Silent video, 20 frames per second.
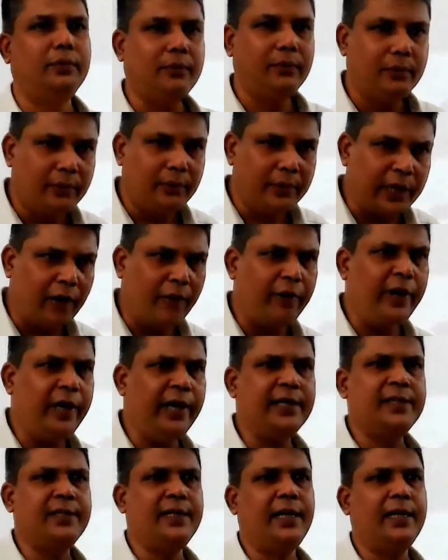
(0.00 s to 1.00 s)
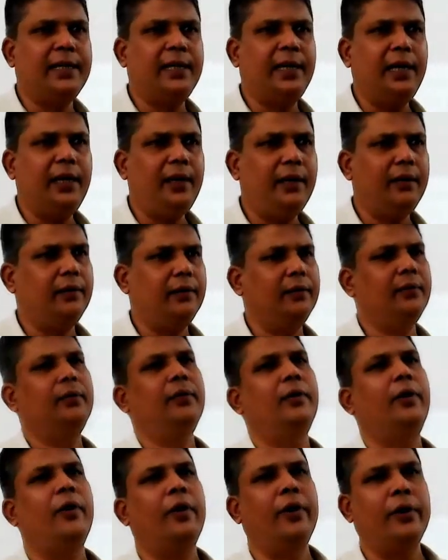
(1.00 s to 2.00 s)
Dowry deaths are there.
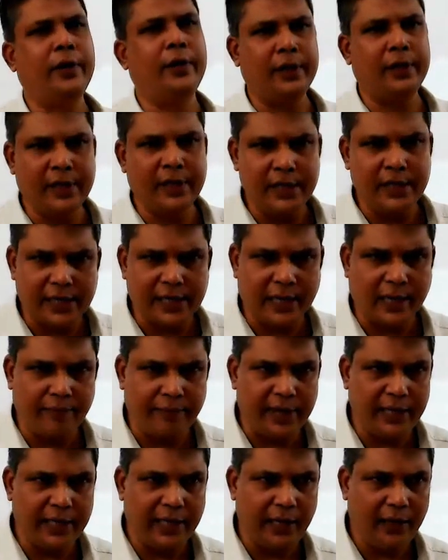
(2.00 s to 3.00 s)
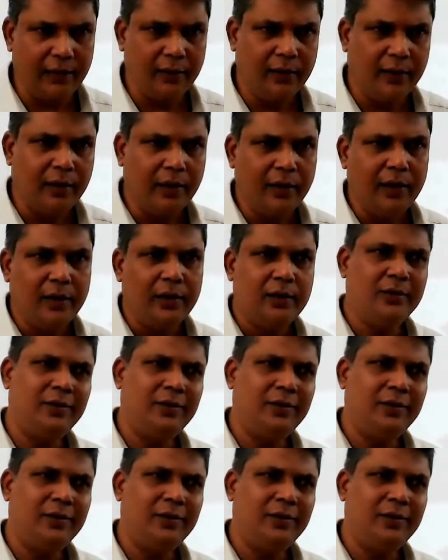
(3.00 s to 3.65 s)
Other things are happening there.